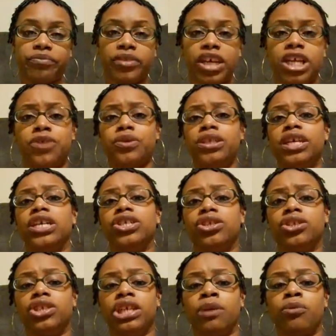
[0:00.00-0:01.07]
his
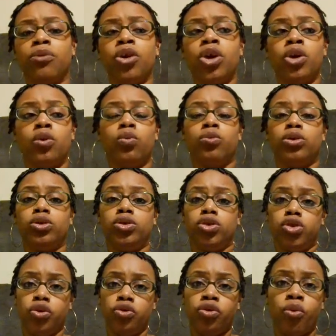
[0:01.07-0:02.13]
relationship
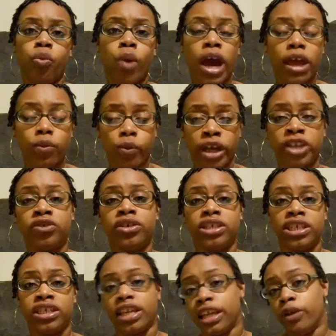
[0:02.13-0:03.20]
to the white
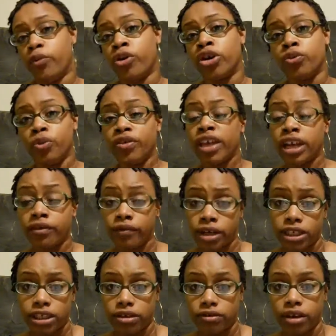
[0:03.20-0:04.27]
waitresses that he worked with at a
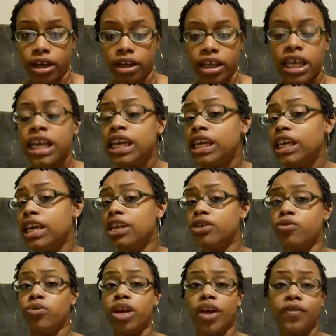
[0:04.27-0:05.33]
restaurant. He
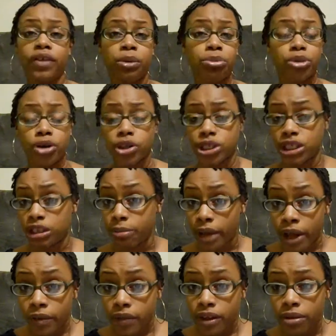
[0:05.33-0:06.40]
knew nothing personal
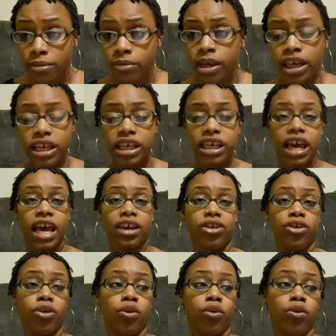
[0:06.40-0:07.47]
about them. He had
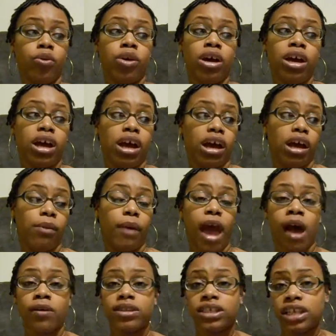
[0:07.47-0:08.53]
no
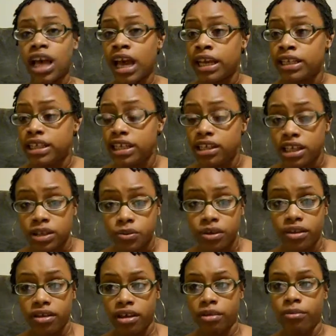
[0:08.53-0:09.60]
outside dealings
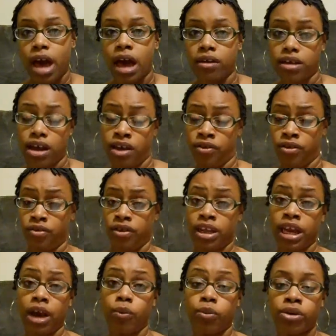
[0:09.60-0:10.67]
with them other than
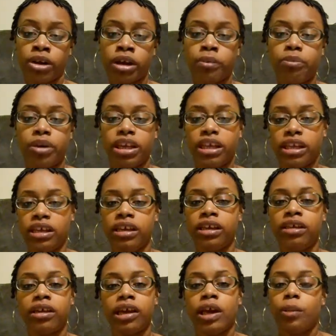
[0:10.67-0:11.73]
at work. But he
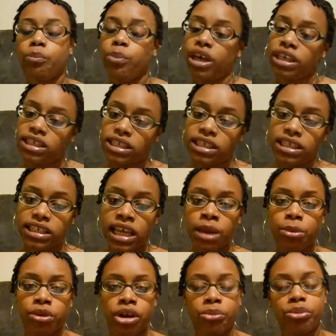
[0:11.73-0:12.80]
makes this
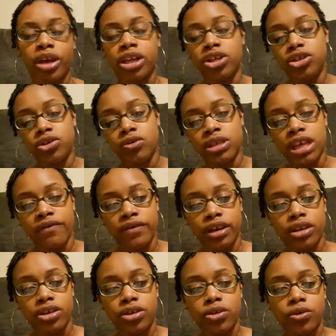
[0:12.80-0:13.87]
statement on page
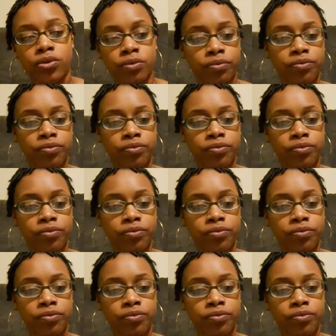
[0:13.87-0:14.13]
272.